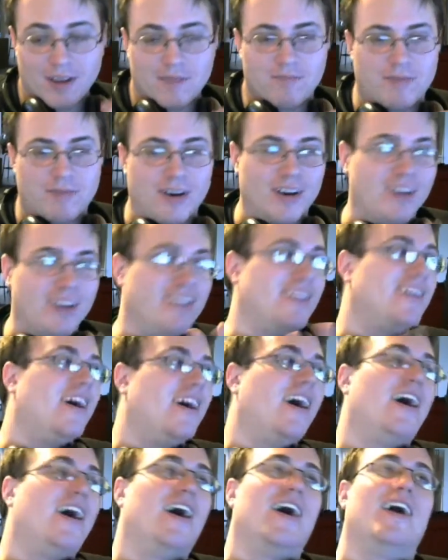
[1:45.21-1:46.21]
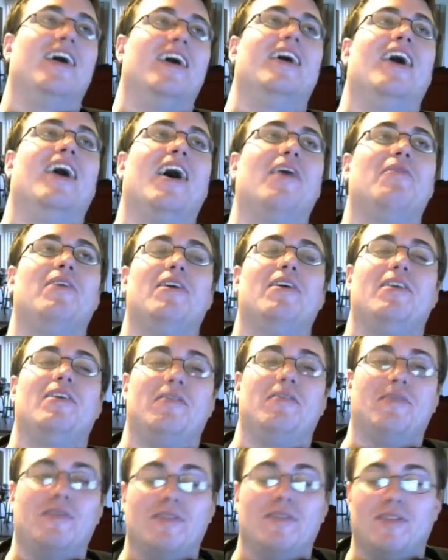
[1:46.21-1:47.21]
But how we
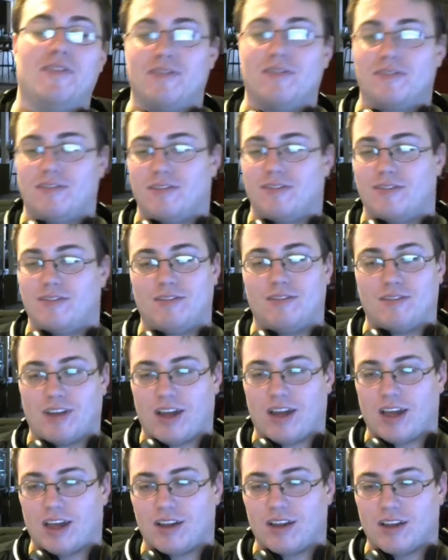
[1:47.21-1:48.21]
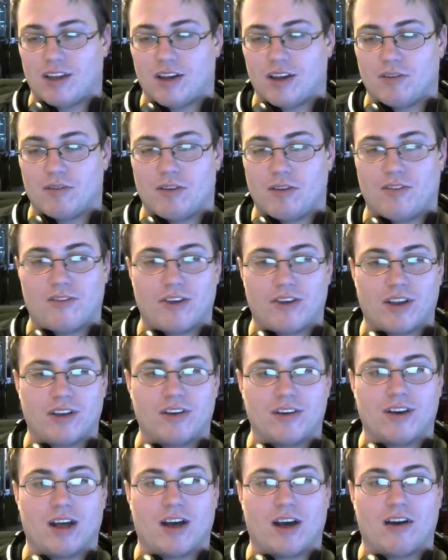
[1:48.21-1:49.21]
ran, we
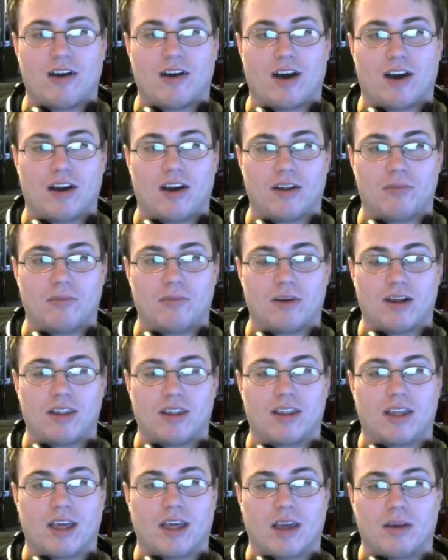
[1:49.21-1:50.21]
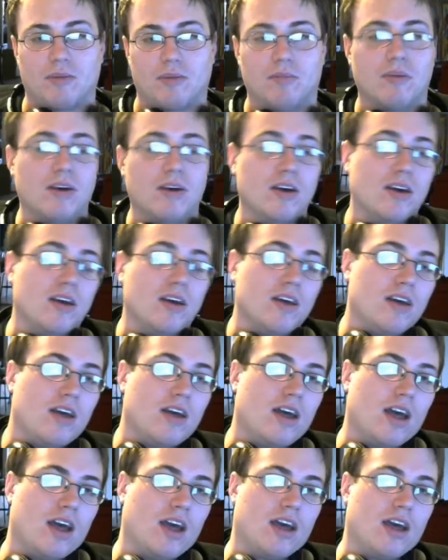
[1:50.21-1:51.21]
figured out how to play the game,
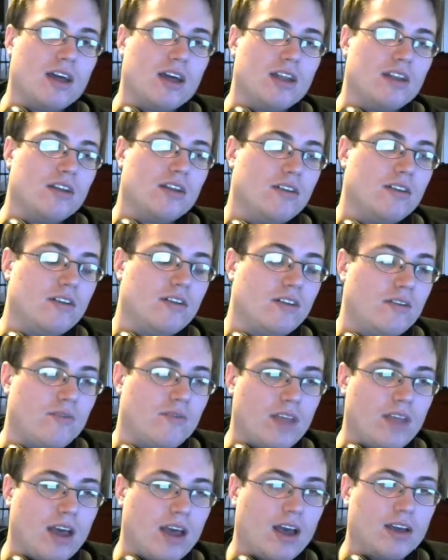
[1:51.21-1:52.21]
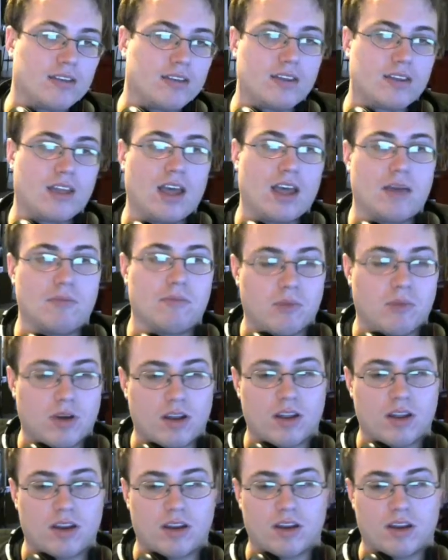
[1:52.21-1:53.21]
and as the game
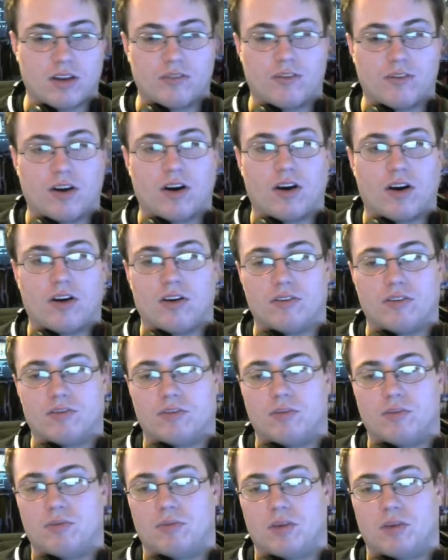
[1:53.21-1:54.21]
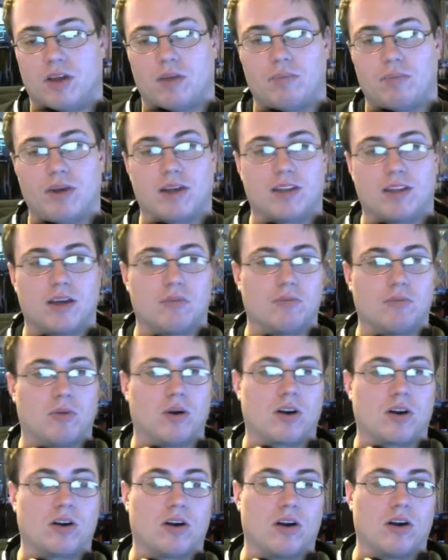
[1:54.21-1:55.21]
went and evolved, we picked up more
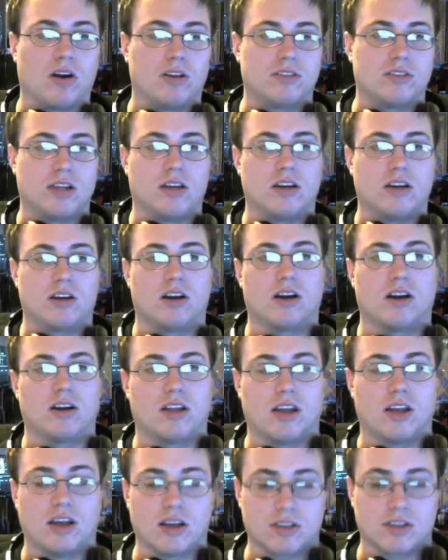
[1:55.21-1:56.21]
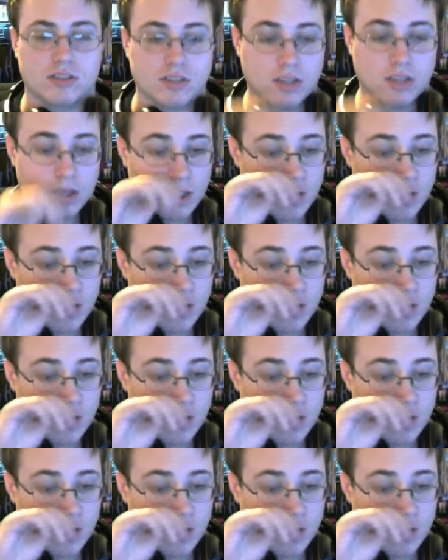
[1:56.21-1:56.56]
cards, edited our decks.